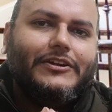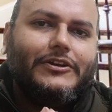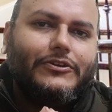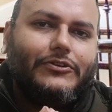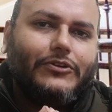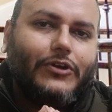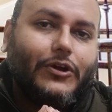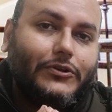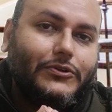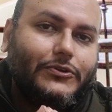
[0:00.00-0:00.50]

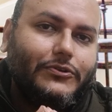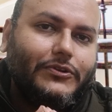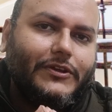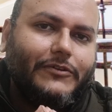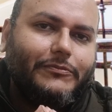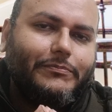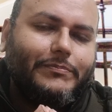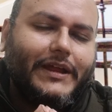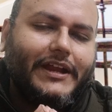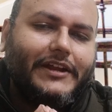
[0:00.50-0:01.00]
Talk to your
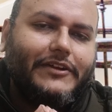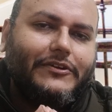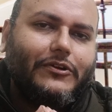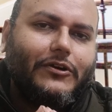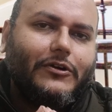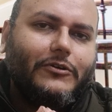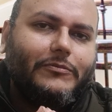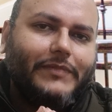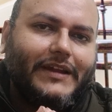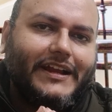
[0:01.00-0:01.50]
pet
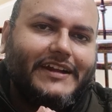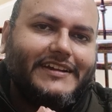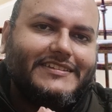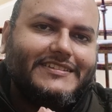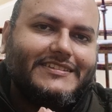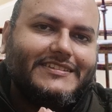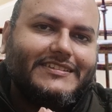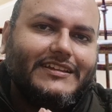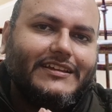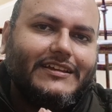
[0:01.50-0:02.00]
or plants.
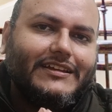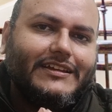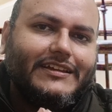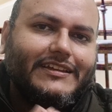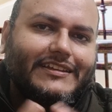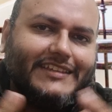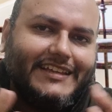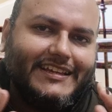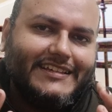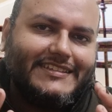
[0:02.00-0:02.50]

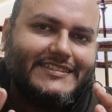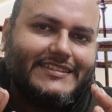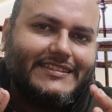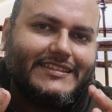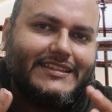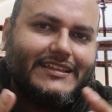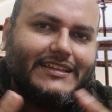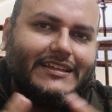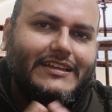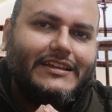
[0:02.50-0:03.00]
Yes,
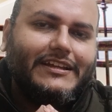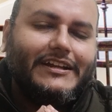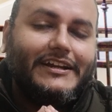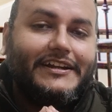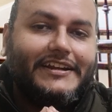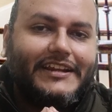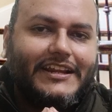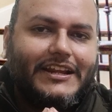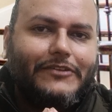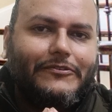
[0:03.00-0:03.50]
it
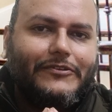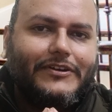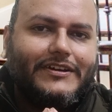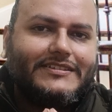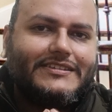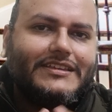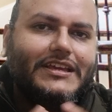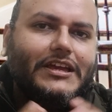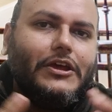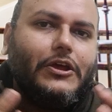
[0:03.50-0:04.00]
really works.
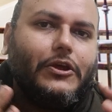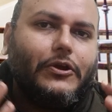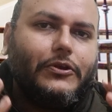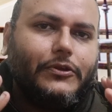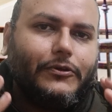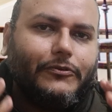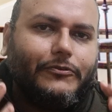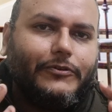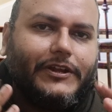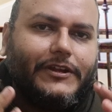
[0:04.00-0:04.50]

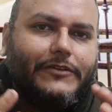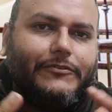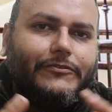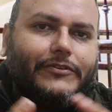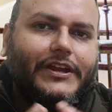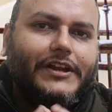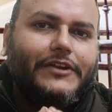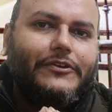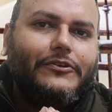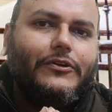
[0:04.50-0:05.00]
Your furry
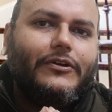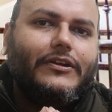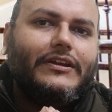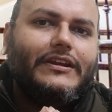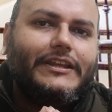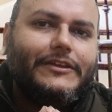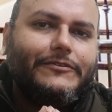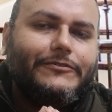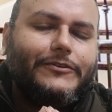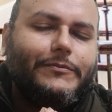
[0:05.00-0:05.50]
friend or
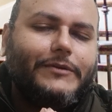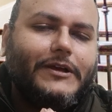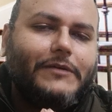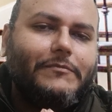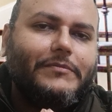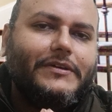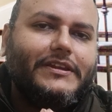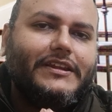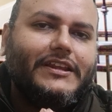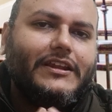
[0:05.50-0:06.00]
leafy
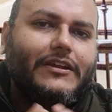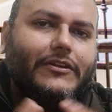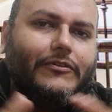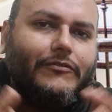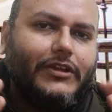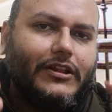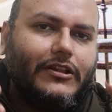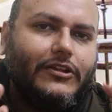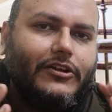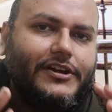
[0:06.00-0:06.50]
companion
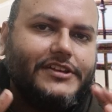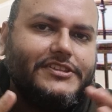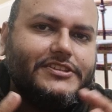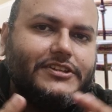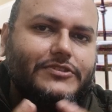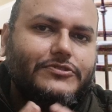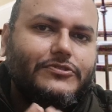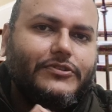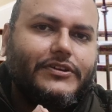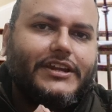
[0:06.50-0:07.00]
will not
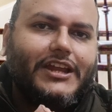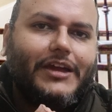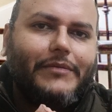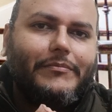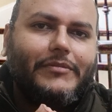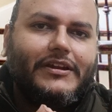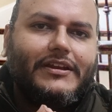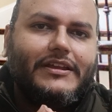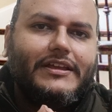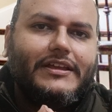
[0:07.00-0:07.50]
judge your
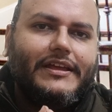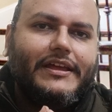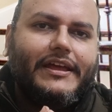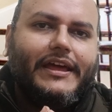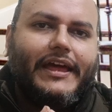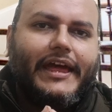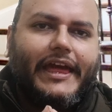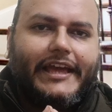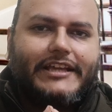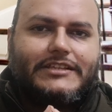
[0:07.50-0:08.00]
grammar.
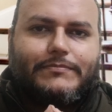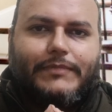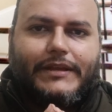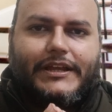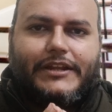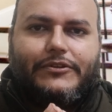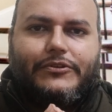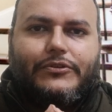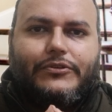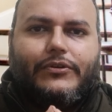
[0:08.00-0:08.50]

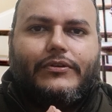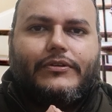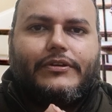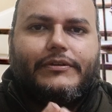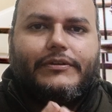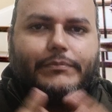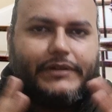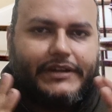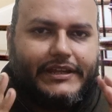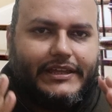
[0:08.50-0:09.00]
Explain your
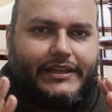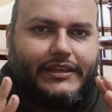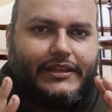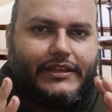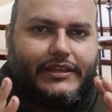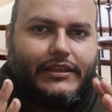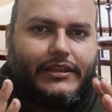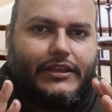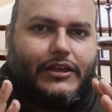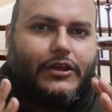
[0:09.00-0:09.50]

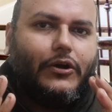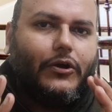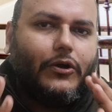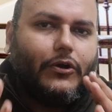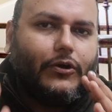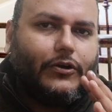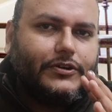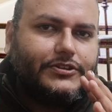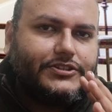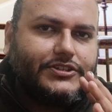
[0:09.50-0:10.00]
day
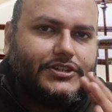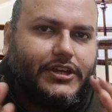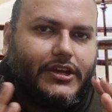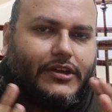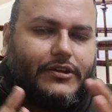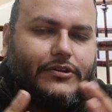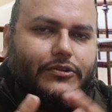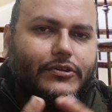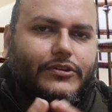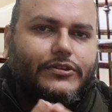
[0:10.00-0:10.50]
or share
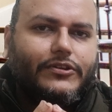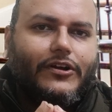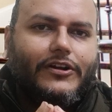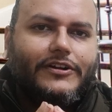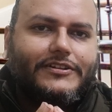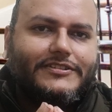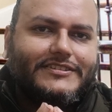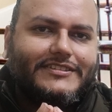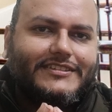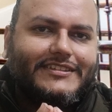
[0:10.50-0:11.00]
your
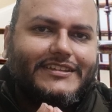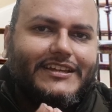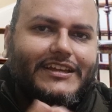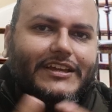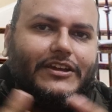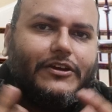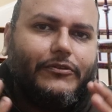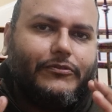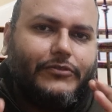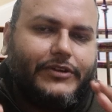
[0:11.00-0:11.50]
thoughts.
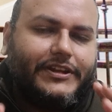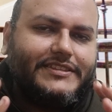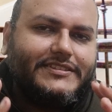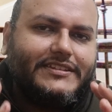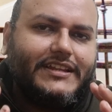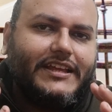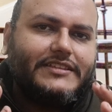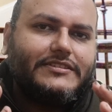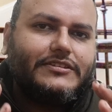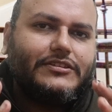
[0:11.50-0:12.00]
For
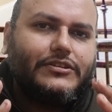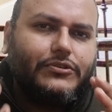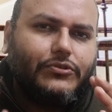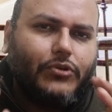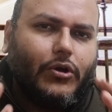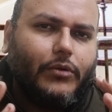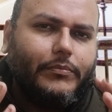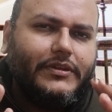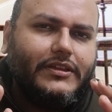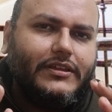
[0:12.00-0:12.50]
instance,
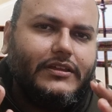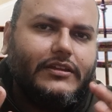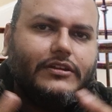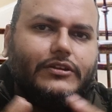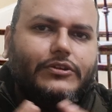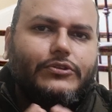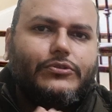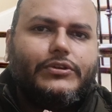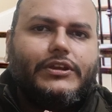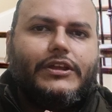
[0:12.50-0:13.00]
Tommy,
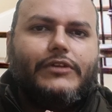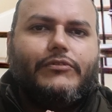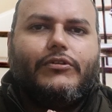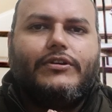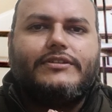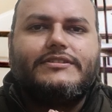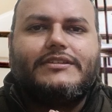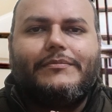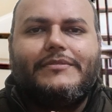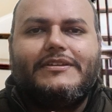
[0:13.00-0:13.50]
today
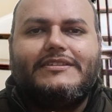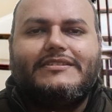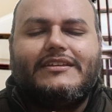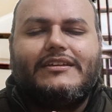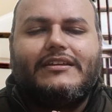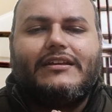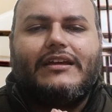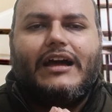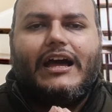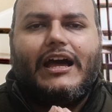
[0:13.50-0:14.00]
was
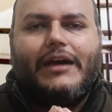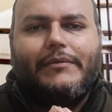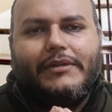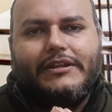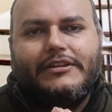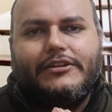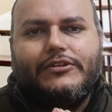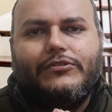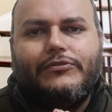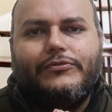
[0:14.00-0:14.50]
amazing. I
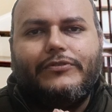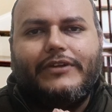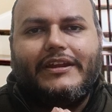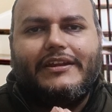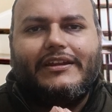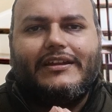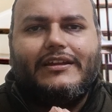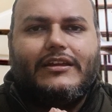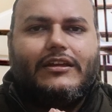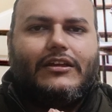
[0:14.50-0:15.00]
met a new
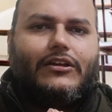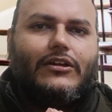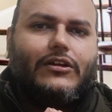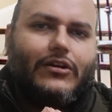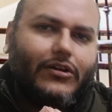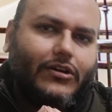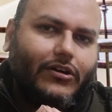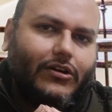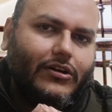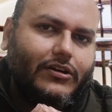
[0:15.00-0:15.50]
friend.
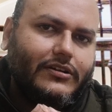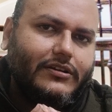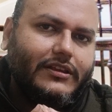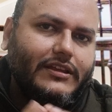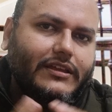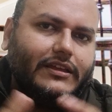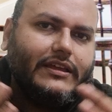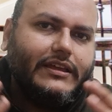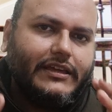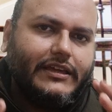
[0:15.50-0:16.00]
Or,
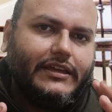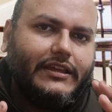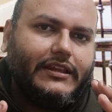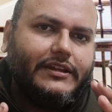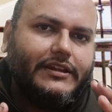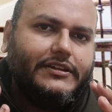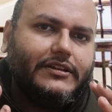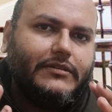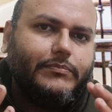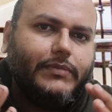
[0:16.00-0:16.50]
hey
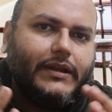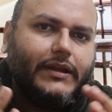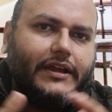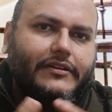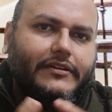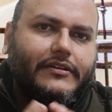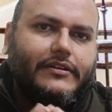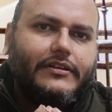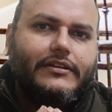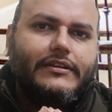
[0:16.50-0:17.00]
little
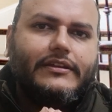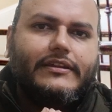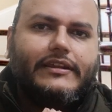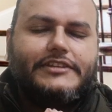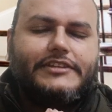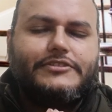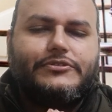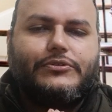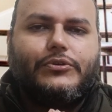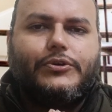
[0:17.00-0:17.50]
plant,
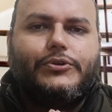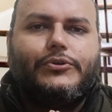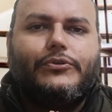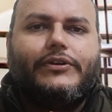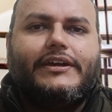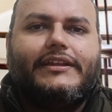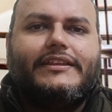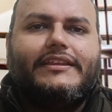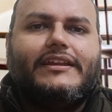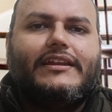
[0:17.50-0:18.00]
let's grow
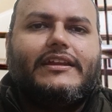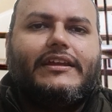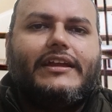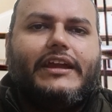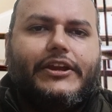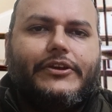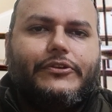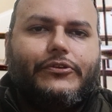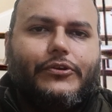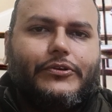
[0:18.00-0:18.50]
together
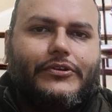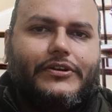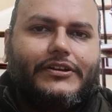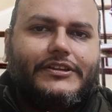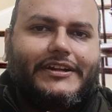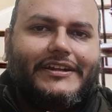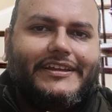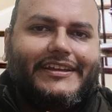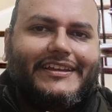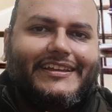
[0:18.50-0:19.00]
and conquer the
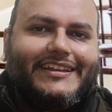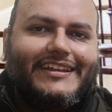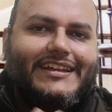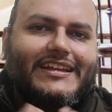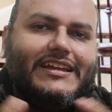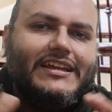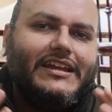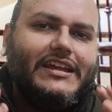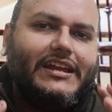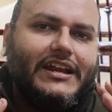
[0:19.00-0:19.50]
day.
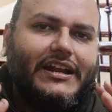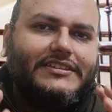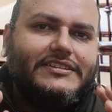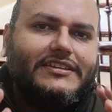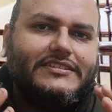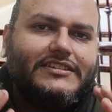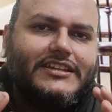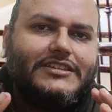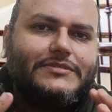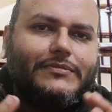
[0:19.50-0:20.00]
It's a
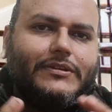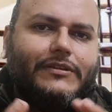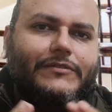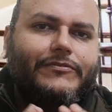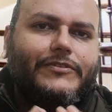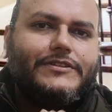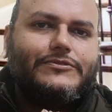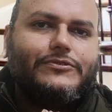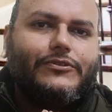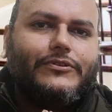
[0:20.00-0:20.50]
judgment
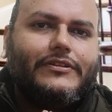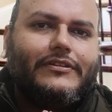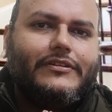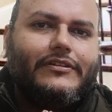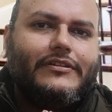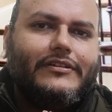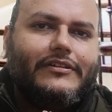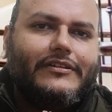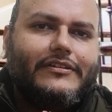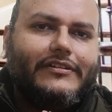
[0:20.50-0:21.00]
free zone,
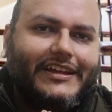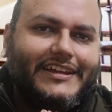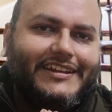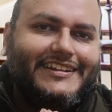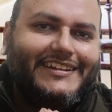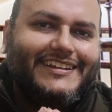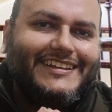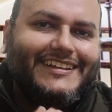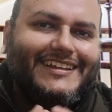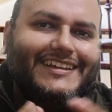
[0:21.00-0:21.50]

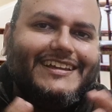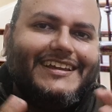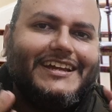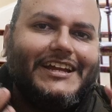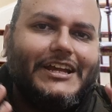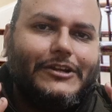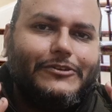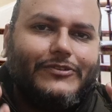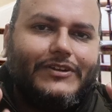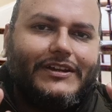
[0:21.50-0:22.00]
right?
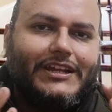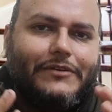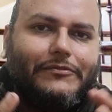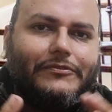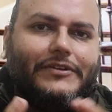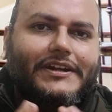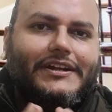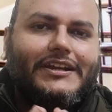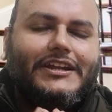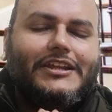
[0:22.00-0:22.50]
It will
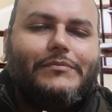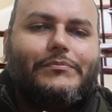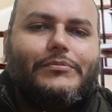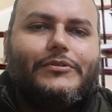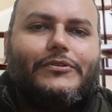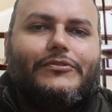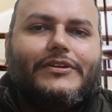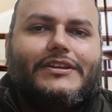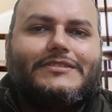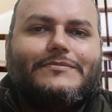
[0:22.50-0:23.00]
definitely
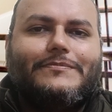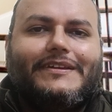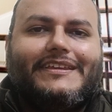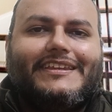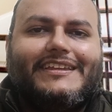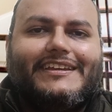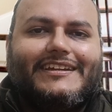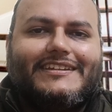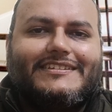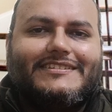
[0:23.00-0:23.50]
improve your
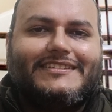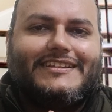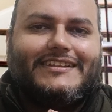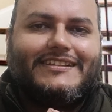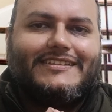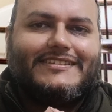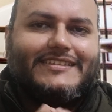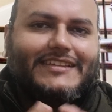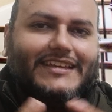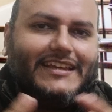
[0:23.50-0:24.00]
speaking
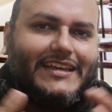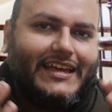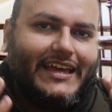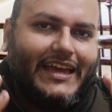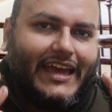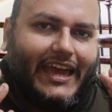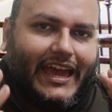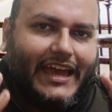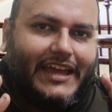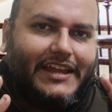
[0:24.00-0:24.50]
skills
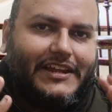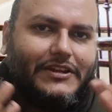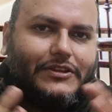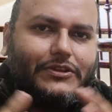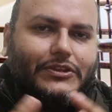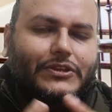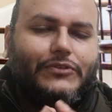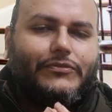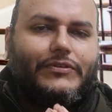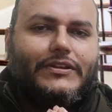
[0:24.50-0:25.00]

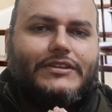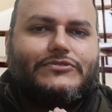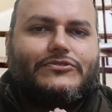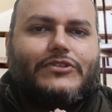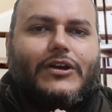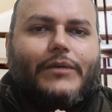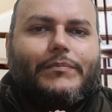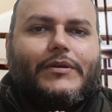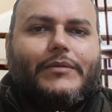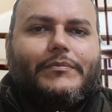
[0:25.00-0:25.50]
and you will
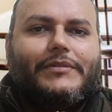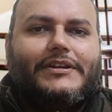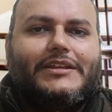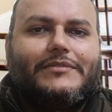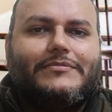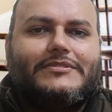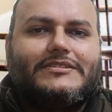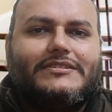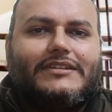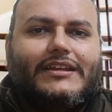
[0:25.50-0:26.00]
stop
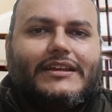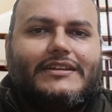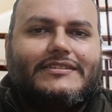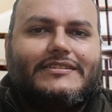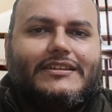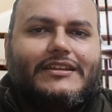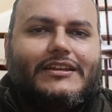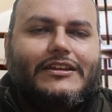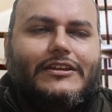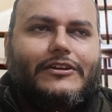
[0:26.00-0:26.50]
committing mistakes.
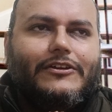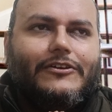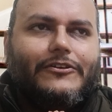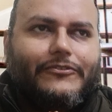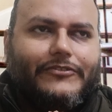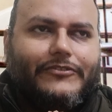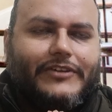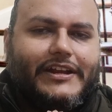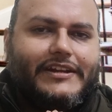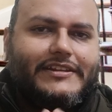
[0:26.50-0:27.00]

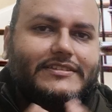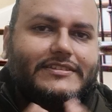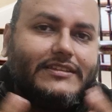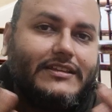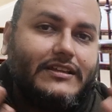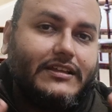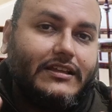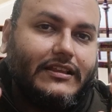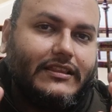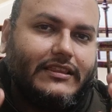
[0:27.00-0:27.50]
Friends,
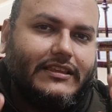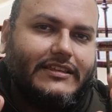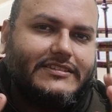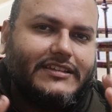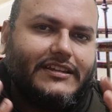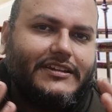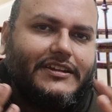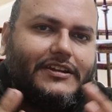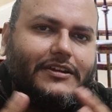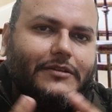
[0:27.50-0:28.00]

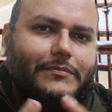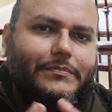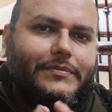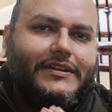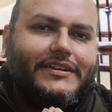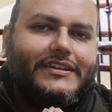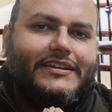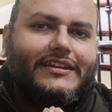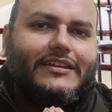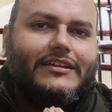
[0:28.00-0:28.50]
listen and
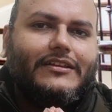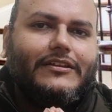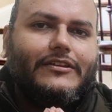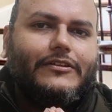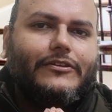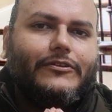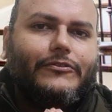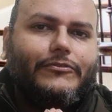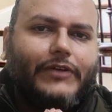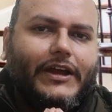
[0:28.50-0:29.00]
repeat.
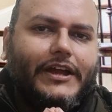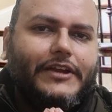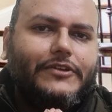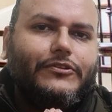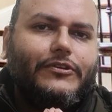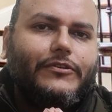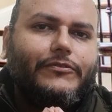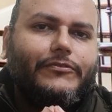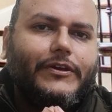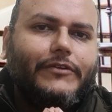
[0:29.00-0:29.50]
Find
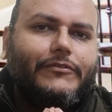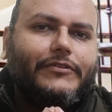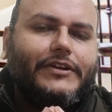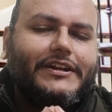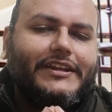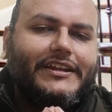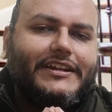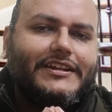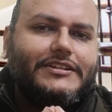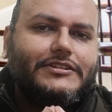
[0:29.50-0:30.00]
your
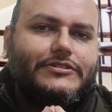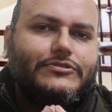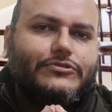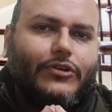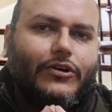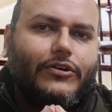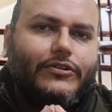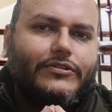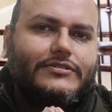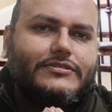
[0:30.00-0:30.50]
favorite English
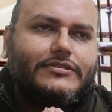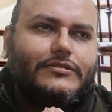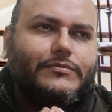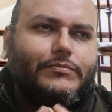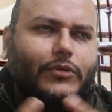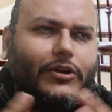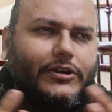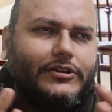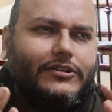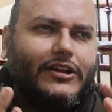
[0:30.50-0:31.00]
songs,
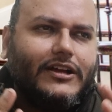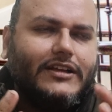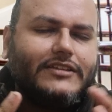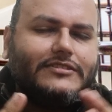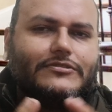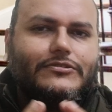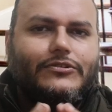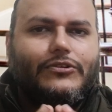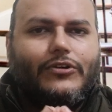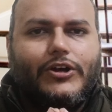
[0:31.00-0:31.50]

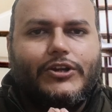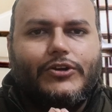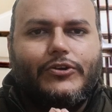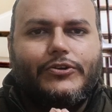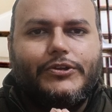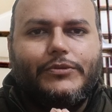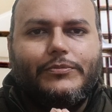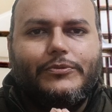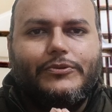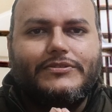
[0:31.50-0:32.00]
podcasts, or
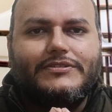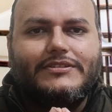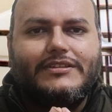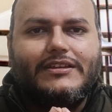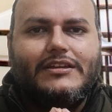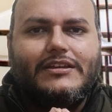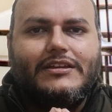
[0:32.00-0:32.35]
audiobooks.